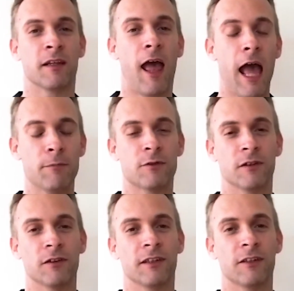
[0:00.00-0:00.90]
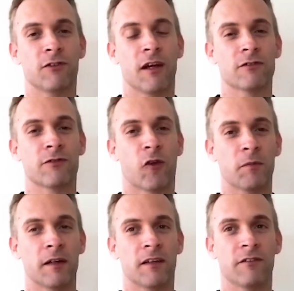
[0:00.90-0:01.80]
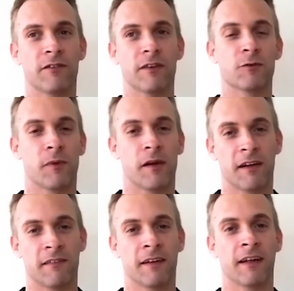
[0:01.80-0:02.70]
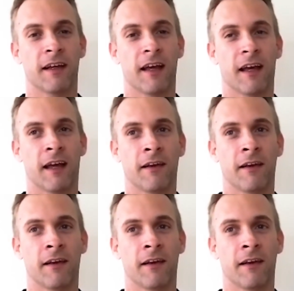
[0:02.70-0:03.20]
absolutely transformative, inspiring, and